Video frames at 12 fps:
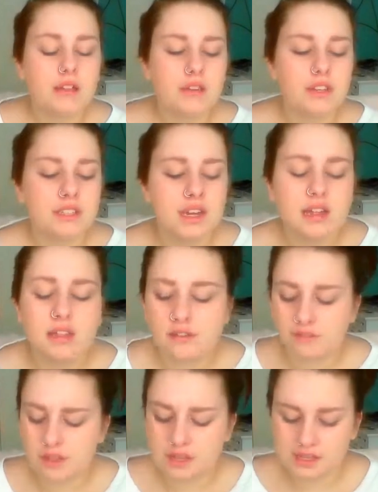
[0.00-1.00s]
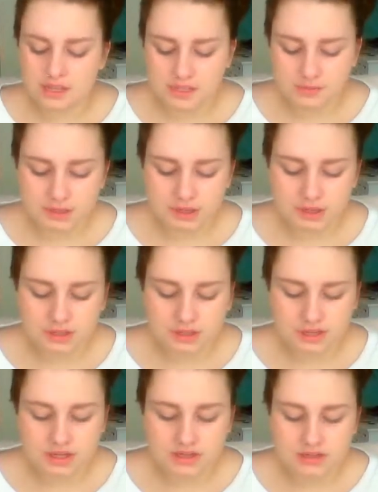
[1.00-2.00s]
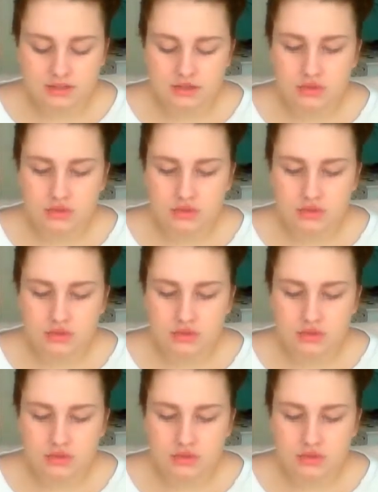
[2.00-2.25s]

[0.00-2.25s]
The reason I love this is because it is a